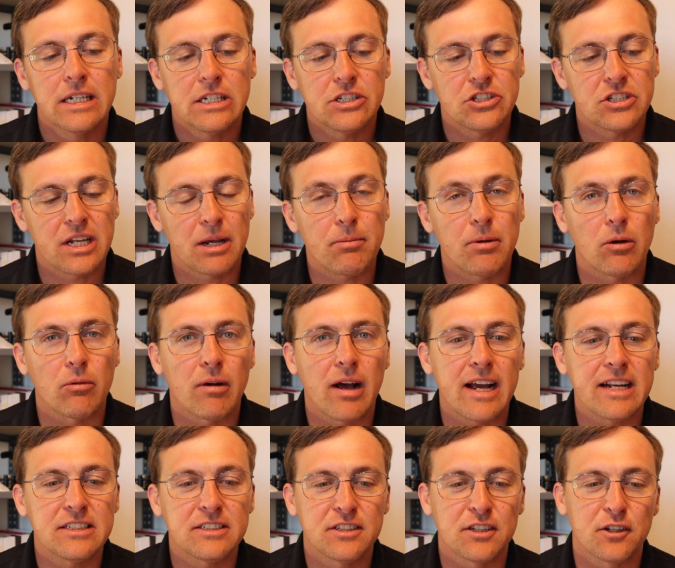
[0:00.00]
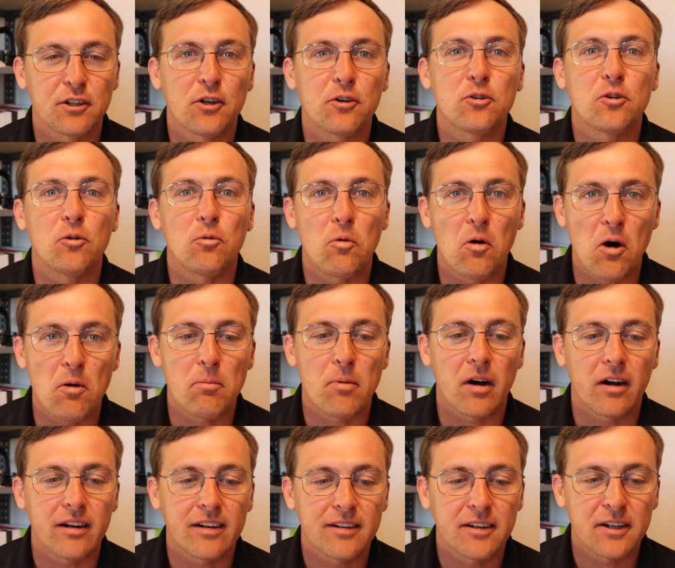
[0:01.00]
She gave me a ride to the local
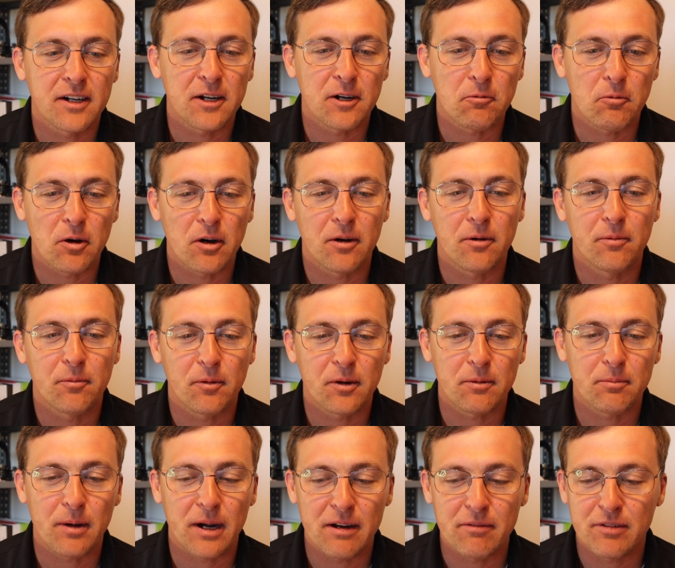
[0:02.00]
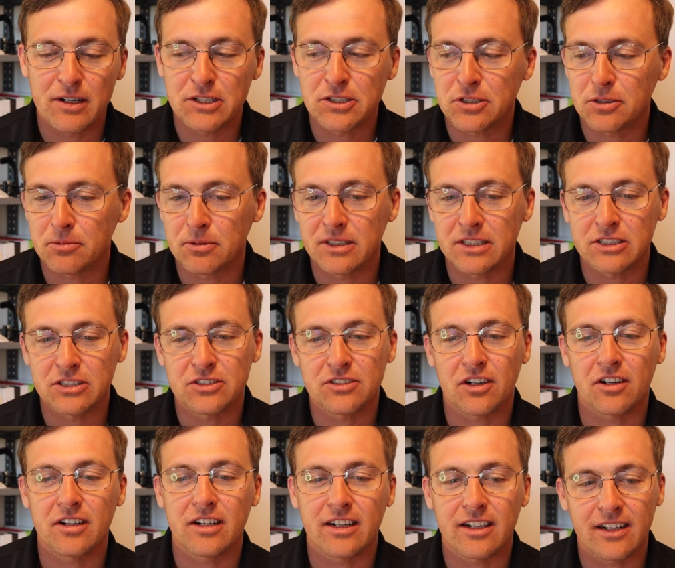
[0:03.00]
Walmart, where my adventure really
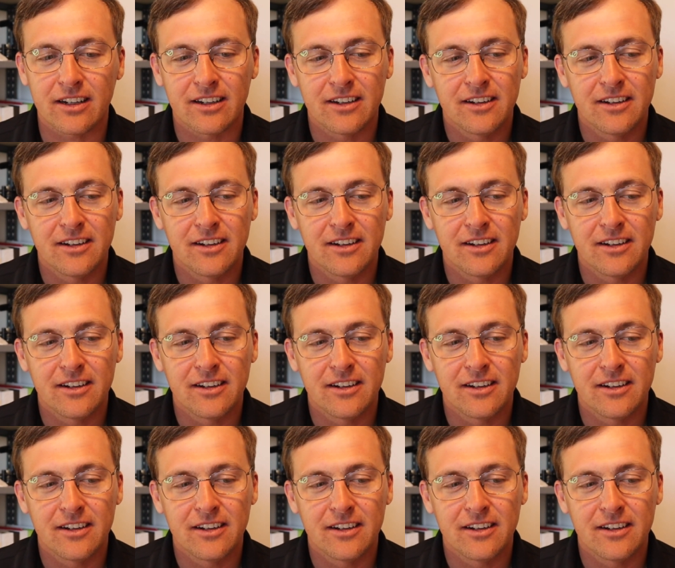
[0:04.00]
started.